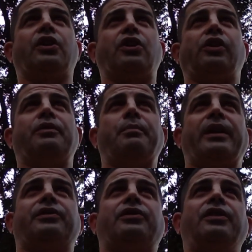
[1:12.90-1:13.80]
Cullan
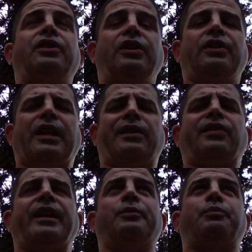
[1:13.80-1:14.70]
Mais. At the
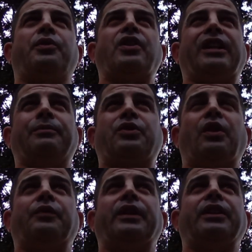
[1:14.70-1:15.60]
time, he's presenting
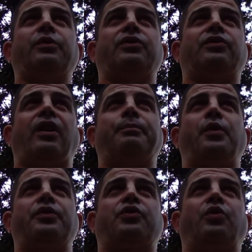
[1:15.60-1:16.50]
himself like he was the top
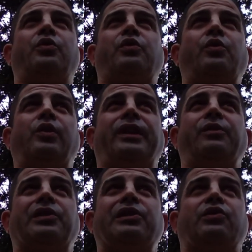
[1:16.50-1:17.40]
boy of the Soul Crew, like he
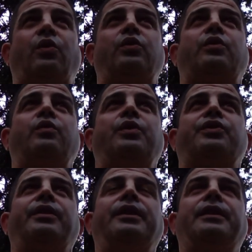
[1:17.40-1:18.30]
was in Soul Crew,
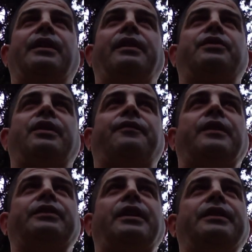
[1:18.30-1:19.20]
which obviously I
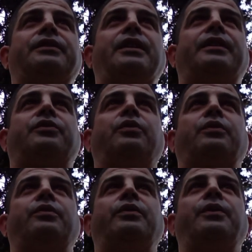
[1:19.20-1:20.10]
found out he's not Soul
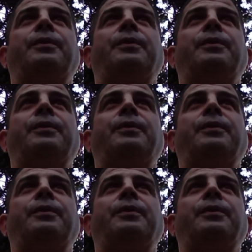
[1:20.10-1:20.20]
Crew.